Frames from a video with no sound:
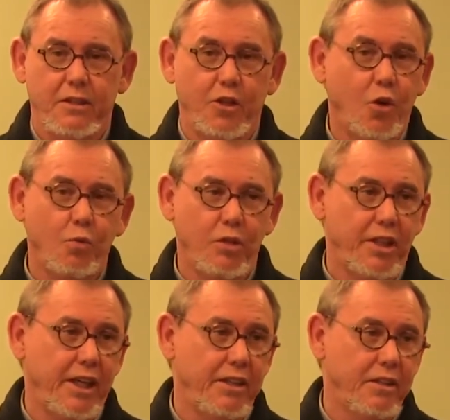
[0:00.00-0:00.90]
They don't
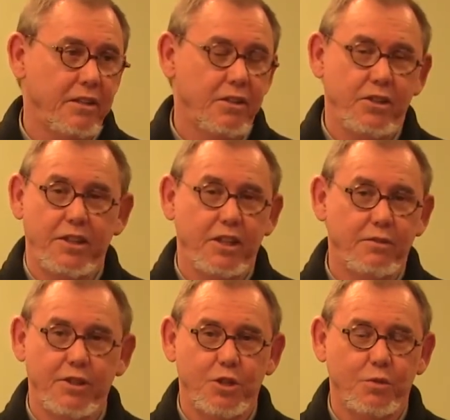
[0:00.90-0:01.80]
relate to the
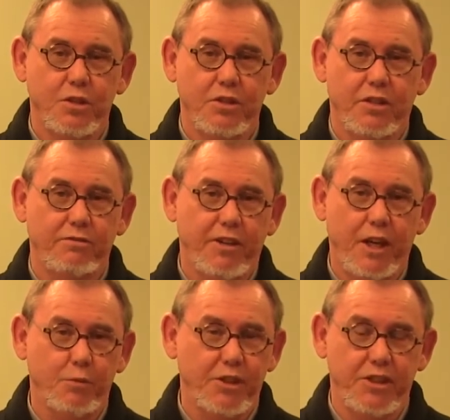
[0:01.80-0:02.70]
individuals and
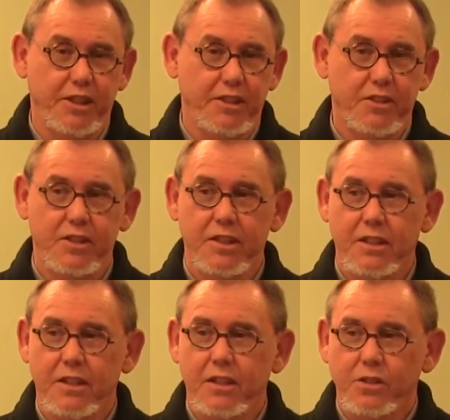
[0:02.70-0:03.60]
families' needs.
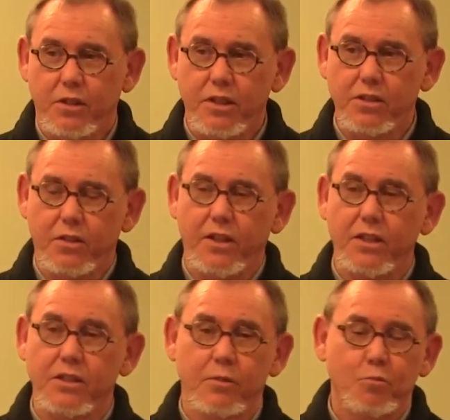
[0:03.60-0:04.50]
So these are
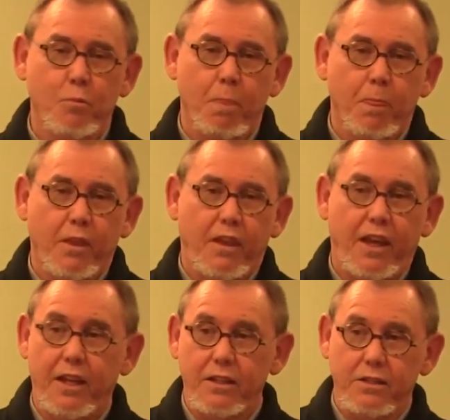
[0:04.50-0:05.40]
things.
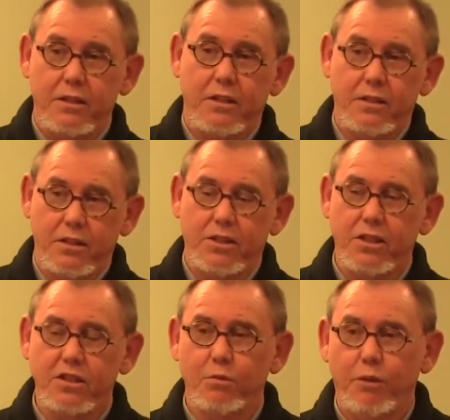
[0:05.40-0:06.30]
And the
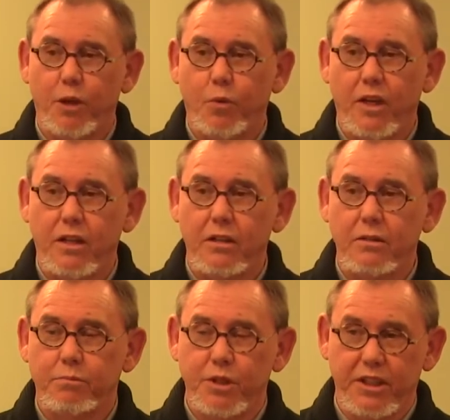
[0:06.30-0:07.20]
system may
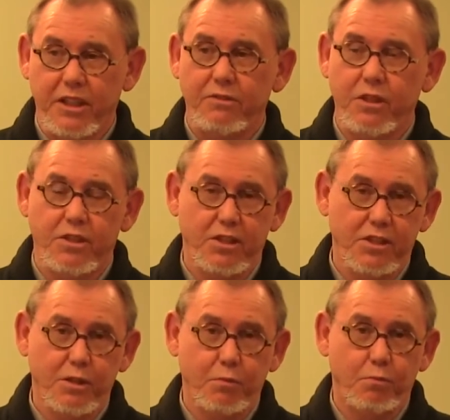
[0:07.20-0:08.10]
well believe, and the
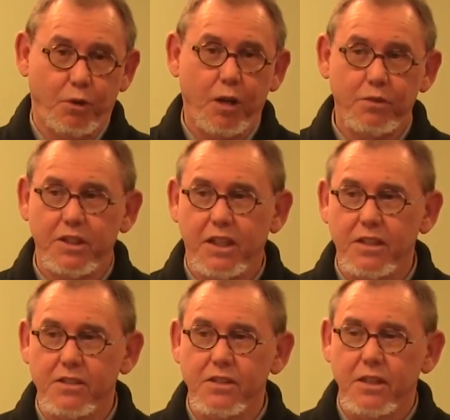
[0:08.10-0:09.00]
system probably
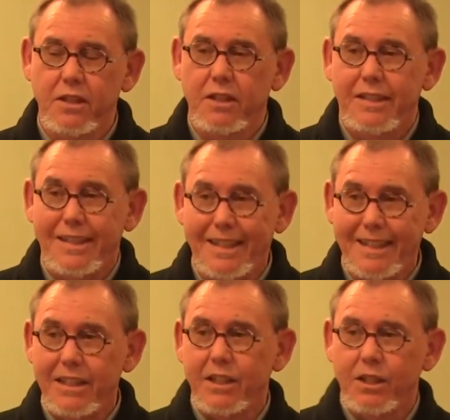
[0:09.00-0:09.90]
does,
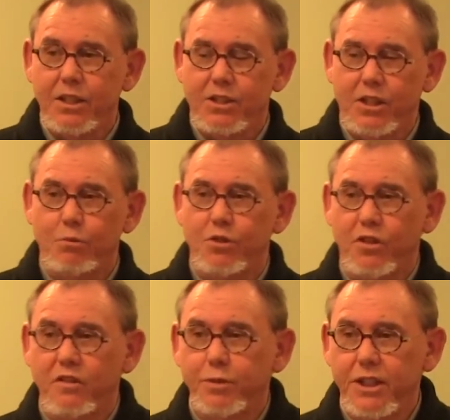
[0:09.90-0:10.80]
need some
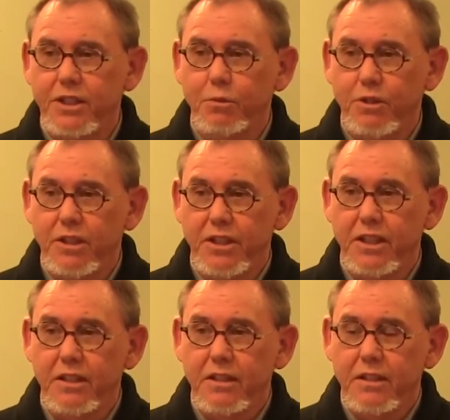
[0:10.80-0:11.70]
sort of
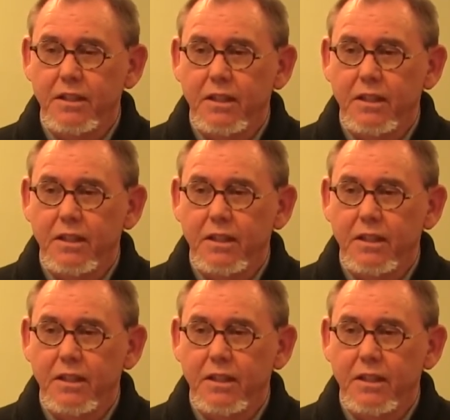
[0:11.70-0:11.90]
predictability